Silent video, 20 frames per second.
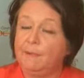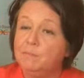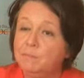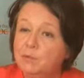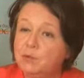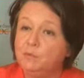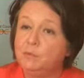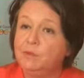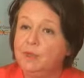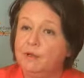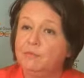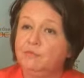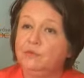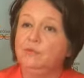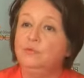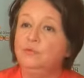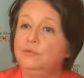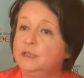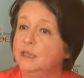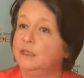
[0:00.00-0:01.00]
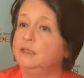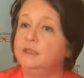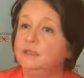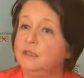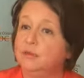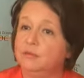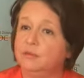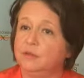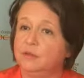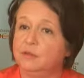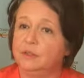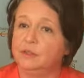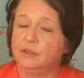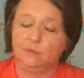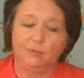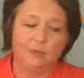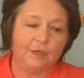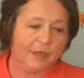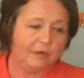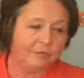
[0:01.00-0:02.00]
But we have to do things differently.
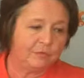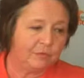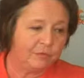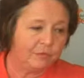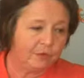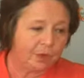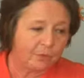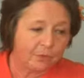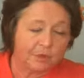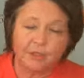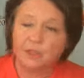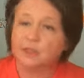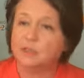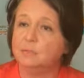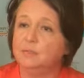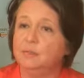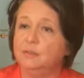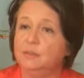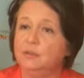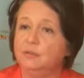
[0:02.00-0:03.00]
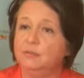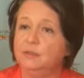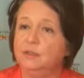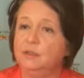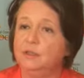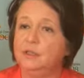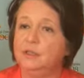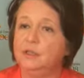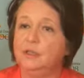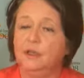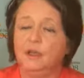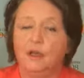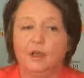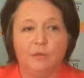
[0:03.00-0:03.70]
We have to do our transport differently.